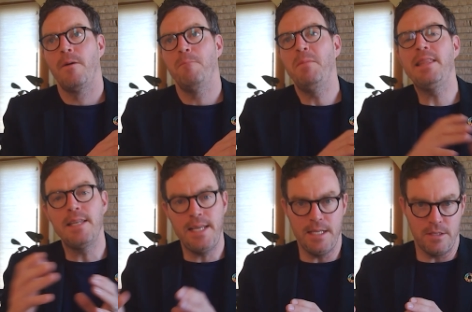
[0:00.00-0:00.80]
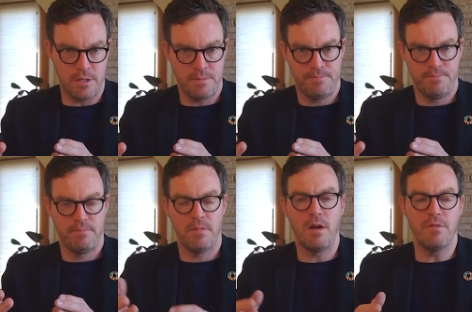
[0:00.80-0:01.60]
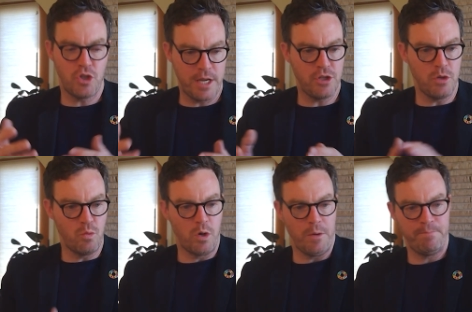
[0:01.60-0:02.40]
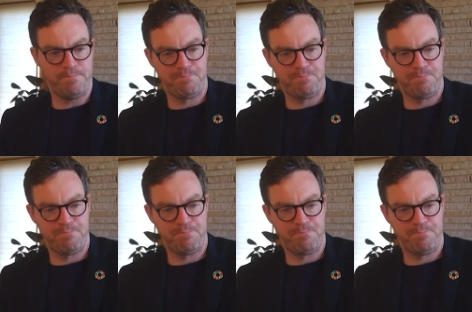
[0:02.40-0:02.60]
meet the needs of the changing world?